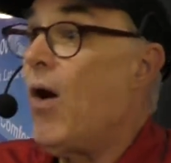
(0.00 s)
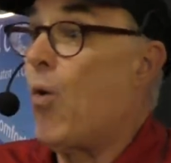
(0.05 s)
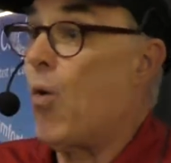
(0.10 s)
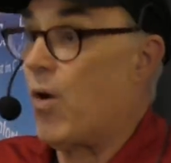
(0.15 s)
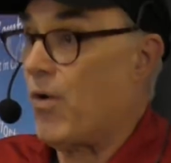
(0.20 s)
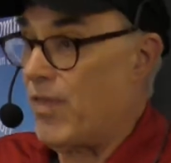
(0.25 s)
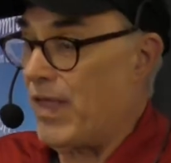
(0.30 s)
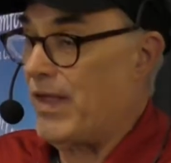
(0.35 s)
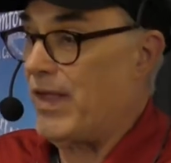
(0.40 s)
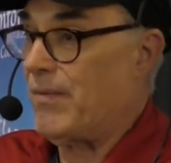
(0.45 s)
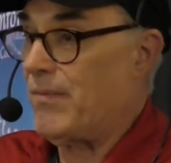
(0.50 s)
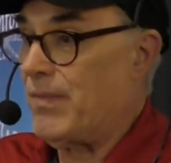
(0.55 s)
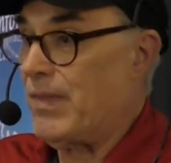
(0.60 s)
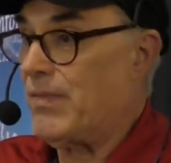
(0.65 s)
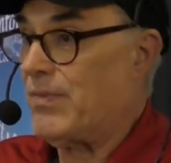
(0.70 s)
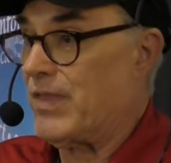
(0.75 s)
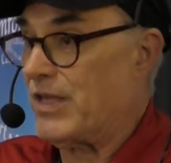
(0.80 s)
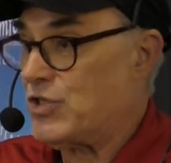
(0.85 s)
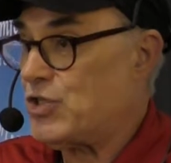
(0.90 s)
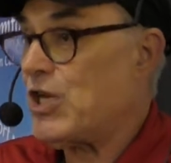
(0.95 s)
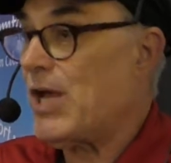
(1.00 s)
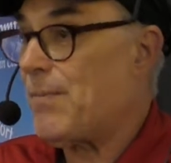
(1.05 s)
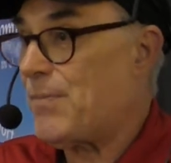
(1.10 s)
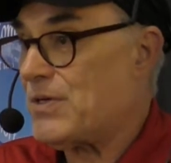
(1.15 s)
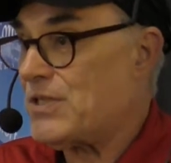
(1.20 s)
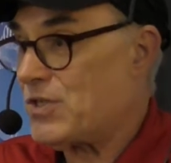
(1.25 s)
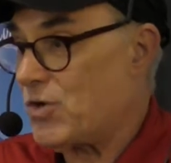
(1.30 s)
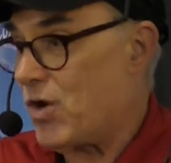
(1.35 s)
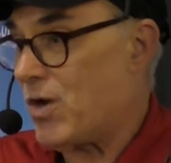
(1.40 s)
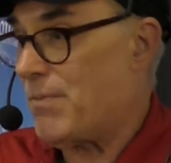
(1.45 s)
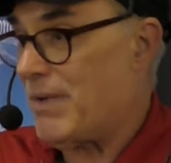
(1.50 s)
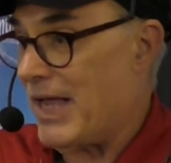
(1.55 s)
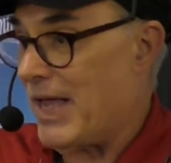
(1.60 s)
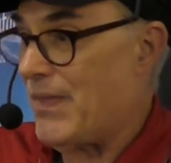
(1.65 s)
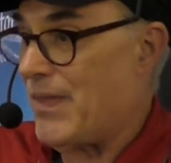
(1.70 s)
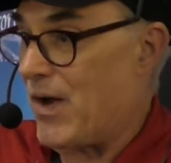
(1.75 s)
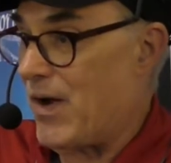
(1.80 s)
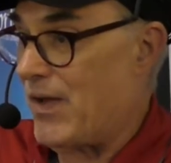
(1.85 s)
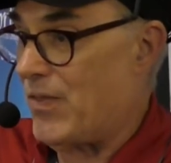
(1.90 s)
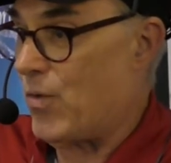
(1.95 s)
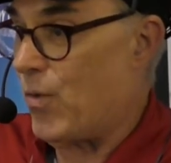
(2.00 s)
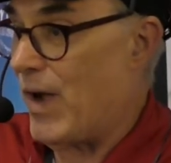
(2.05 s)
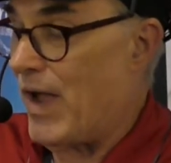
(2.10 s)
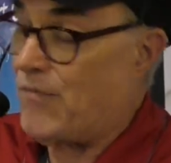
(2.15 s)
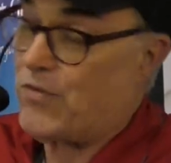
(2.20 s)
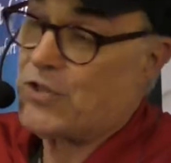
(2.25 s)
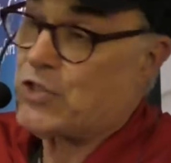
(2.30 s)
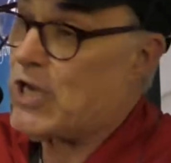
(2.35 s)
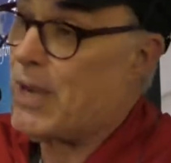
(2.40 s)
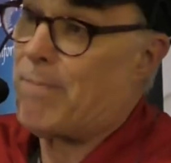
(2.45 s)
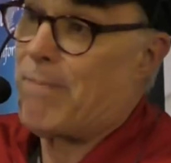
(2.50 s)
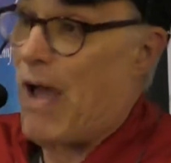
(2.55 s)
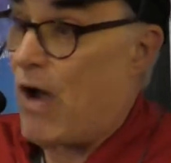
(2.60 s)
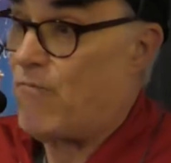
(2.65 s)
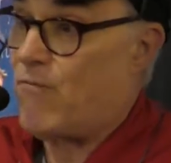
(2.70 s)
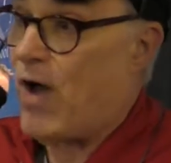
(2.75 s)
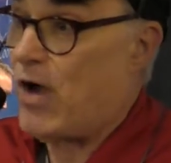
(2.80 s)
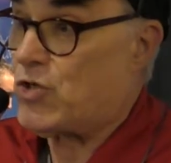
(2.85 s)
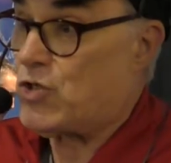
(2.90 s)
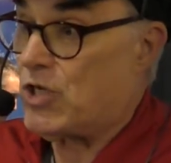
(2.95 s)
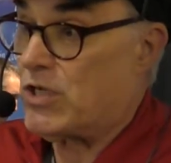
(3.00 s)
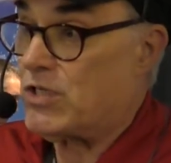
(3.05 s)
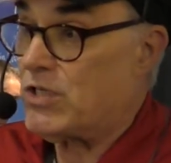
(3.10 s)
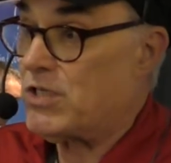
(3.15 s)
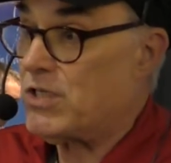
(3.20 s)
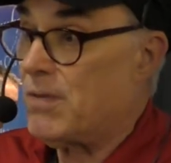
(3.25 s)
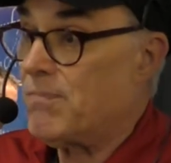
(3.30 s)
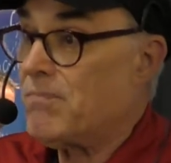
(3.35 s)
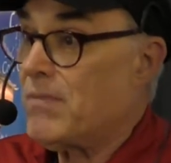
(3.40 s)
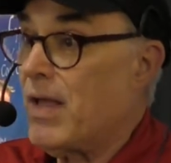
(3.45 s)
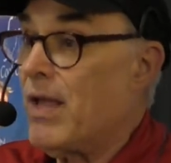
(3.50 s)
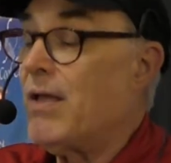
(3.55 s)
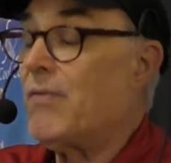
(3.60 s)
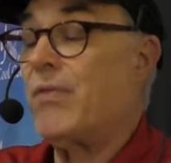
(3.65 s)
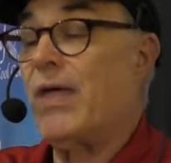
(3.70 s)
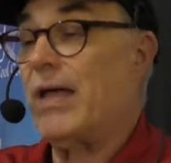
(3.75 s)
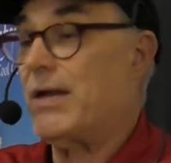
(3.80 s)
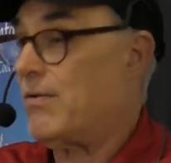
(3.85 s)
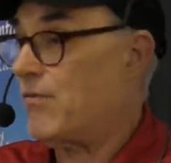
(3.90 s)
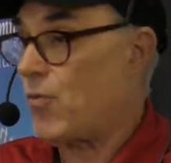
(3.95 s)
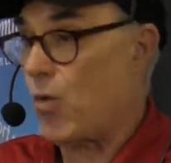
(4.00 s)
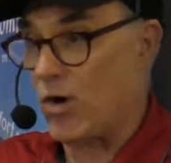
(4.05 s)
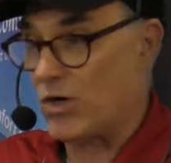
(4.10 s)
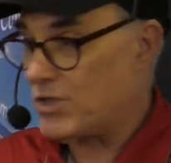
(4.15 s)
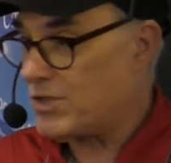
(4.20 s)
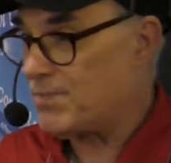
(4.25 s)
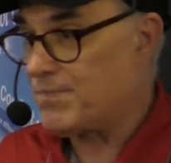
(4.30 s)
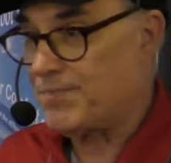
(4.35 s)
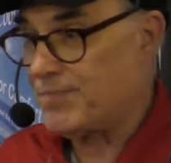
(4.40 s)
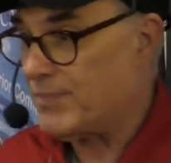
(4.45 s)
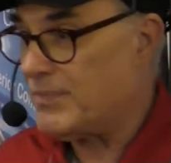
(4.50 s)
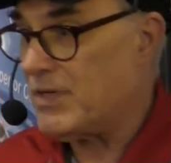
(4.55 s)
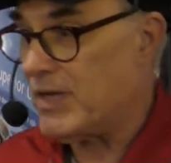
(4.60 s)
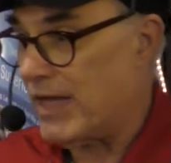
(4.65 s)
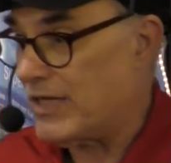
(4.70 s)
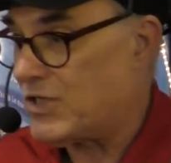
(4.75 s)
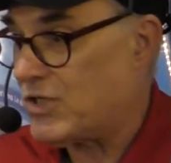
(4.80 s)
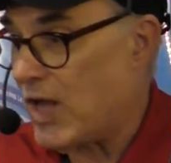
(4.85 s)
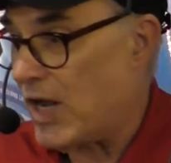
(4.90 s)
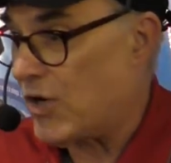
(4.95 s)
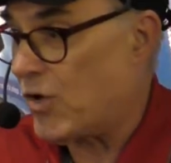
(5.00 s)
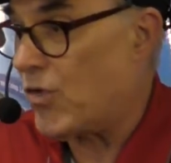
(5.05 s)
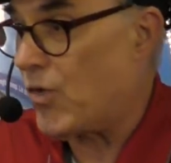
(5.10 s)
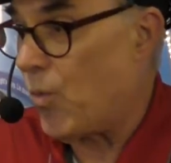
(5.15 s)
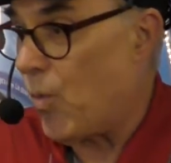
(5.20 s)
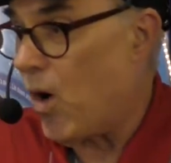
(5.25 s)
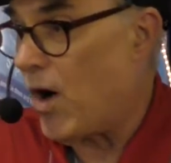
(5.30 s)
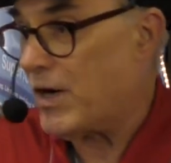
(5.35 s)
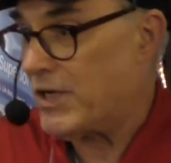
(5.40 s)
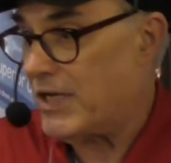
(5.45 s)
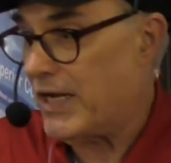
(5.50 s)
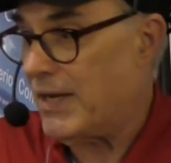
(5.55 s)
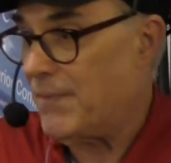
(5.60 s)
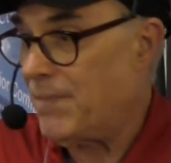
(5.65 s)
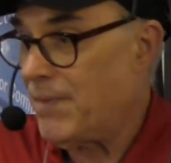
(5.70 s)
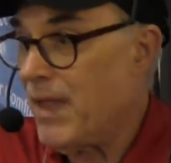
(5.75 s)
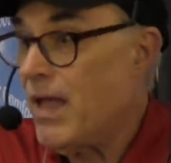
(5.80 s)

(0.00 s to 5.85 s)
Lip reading: or the chip is going to be in there either way. If the chip malfunctions, then of course it's under the warranty.